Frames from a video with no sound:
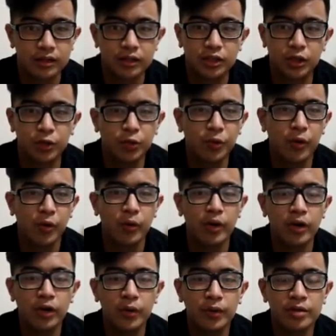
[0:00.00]
So we
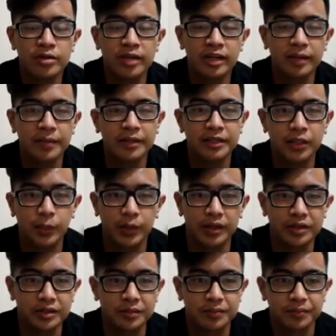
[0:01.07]
are going to set up a
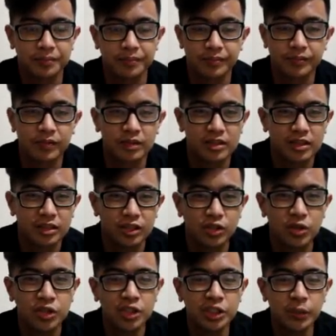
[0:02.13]
sequence.
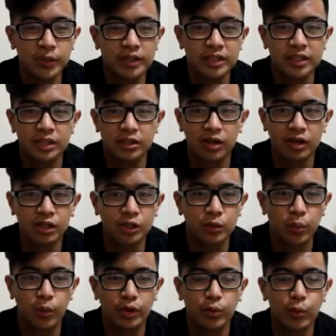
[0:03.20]
So a sequence starts
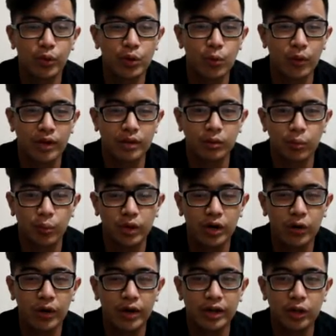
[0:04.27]
where week 1, we
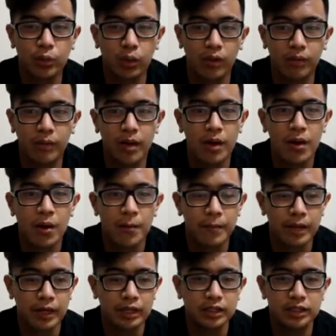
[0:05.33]
are running 12
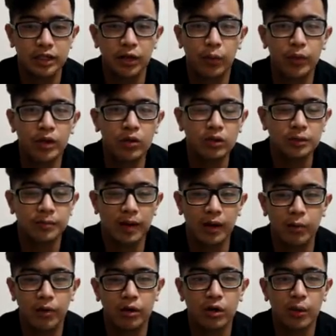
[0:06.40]
minutes, then a week goes
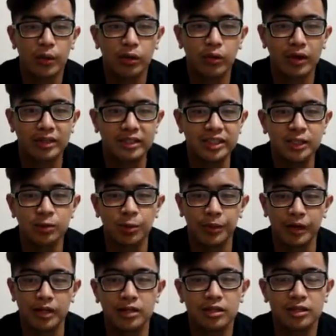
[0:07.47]
by, we're going to add 6 more
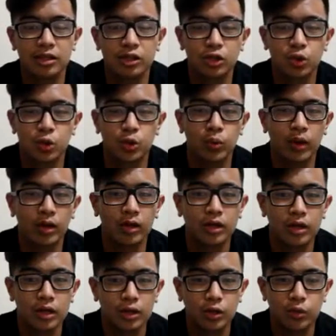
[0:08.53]
minutes
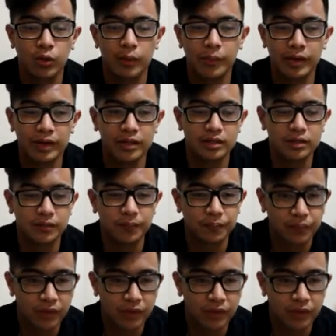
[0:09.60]
to 12 minutes.